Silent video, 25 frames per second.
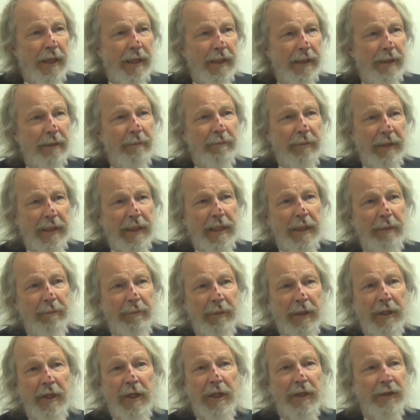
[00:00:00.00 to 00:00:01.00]
And,
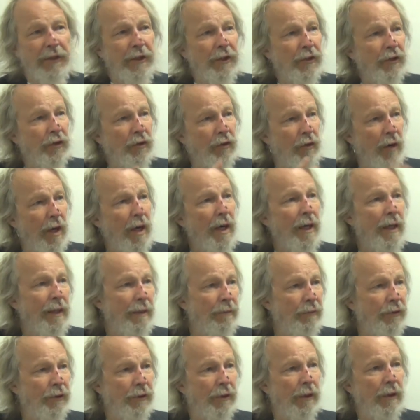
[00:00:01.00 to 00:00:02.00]
but because his
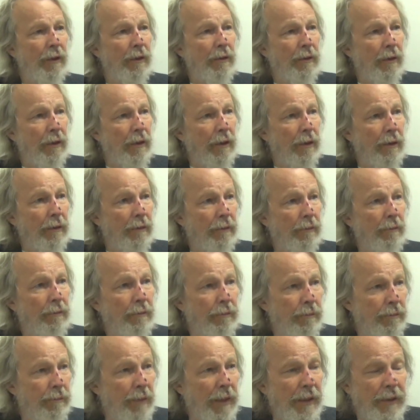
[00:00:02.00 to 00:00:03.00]
crimes are, are
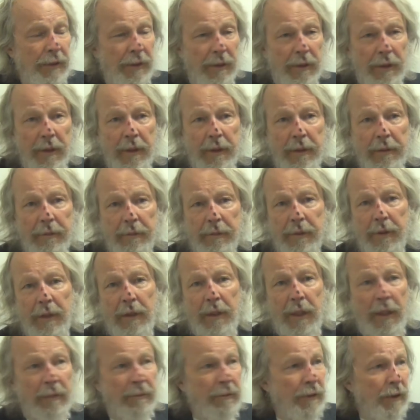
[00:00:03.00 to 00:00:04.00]
basically,
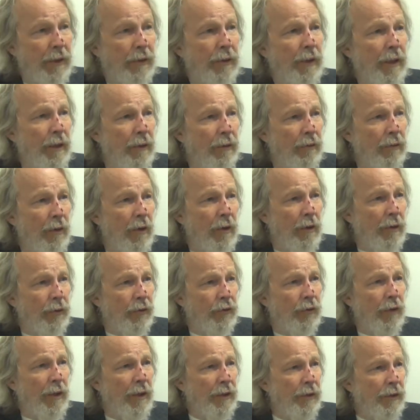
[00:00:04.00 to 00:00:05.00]
I mean, they're all
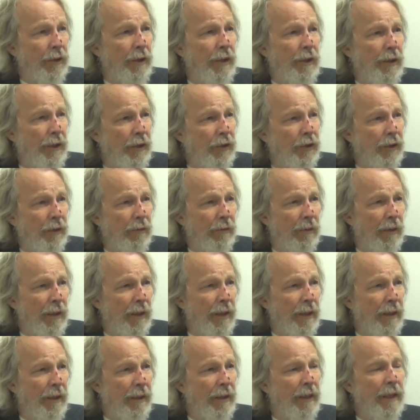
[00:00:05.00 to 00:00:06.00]
drugs and addiction
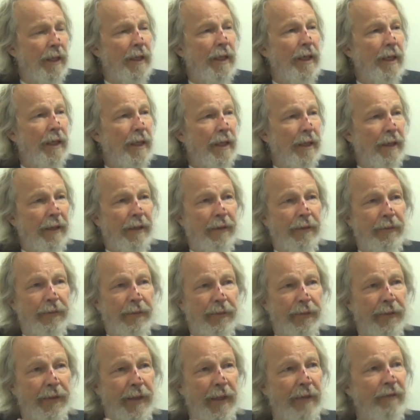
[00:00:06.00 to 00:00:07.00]
related,
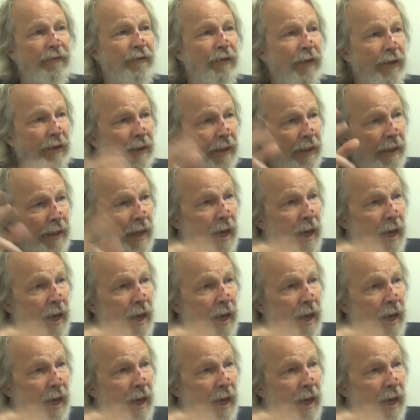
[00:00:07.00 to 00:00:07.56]
they fit the